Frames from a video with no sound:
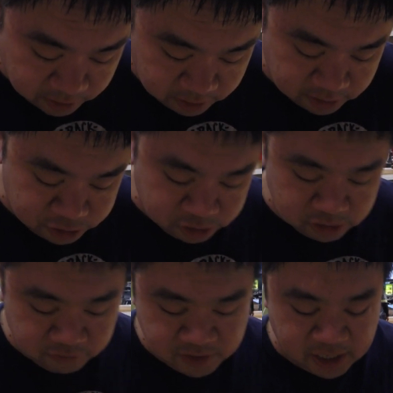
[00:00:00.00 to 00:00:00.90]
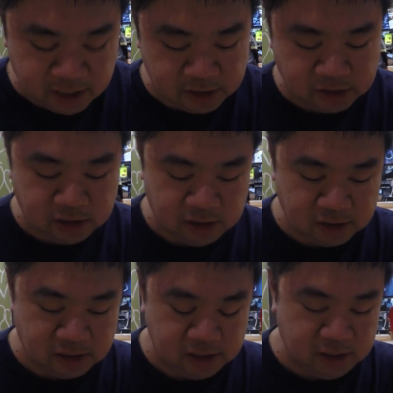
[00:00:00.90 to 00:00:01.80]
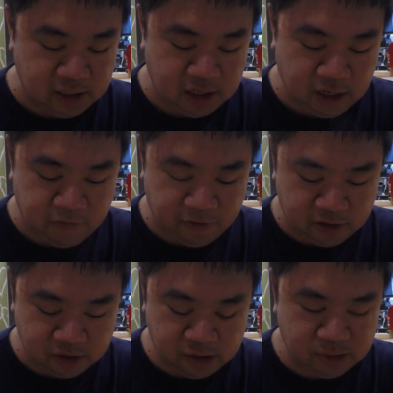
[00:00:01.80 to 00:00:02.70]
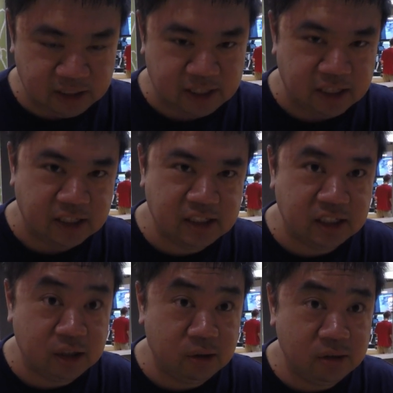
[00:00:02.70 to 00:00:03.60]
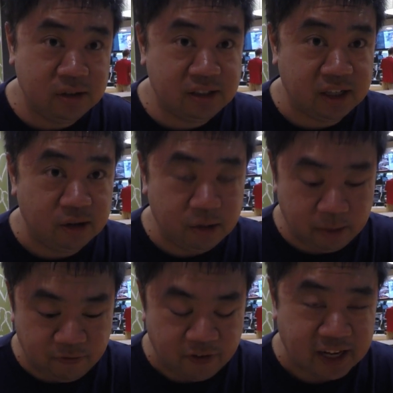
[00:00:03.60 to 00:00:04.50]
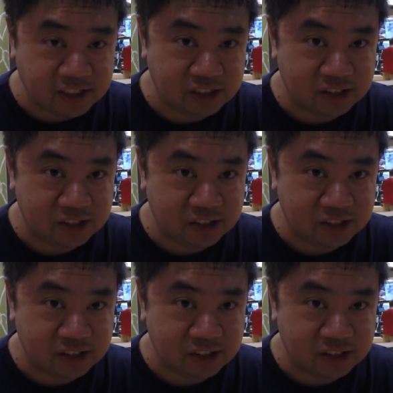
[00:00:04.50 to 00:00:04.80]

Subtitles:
This shouldn't have taken as long as it did. If this was like instant noodles, it would have been faster.